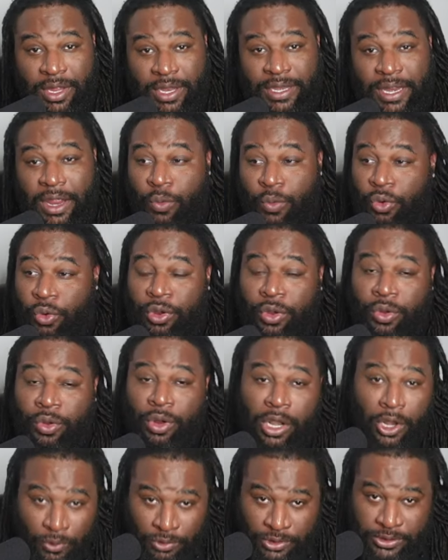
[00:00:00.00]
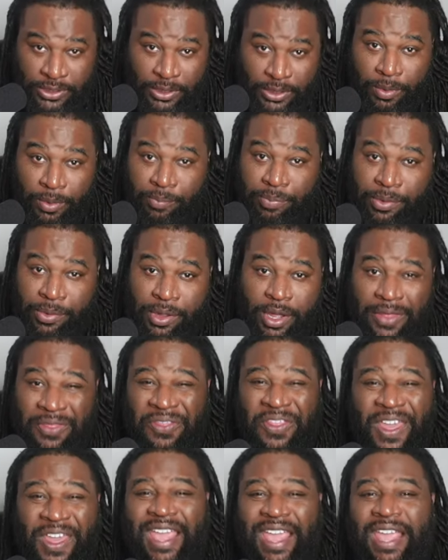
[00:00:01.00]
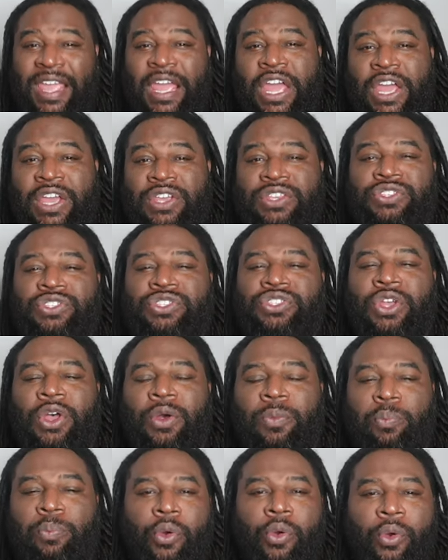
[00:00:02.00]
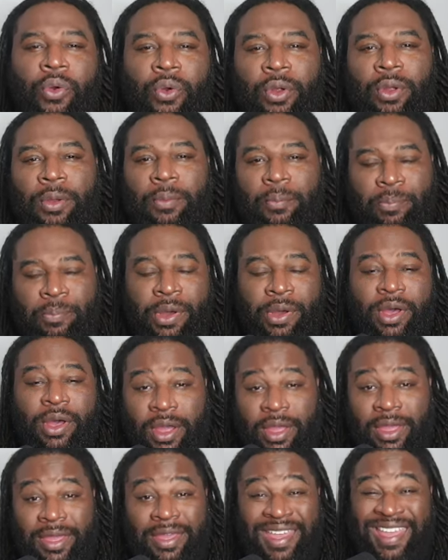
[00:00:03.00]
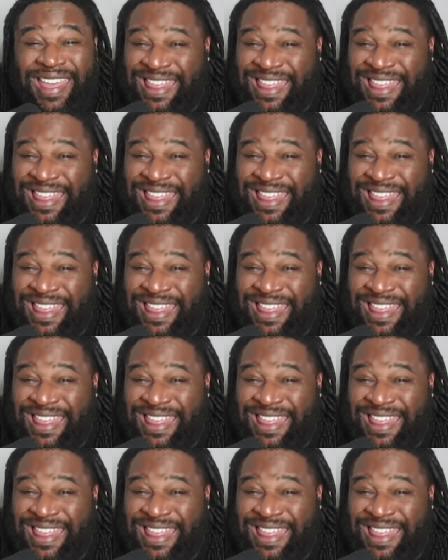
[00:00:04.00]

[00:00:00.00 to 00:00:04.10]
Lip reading: They're working closely with Bud. They support Bud.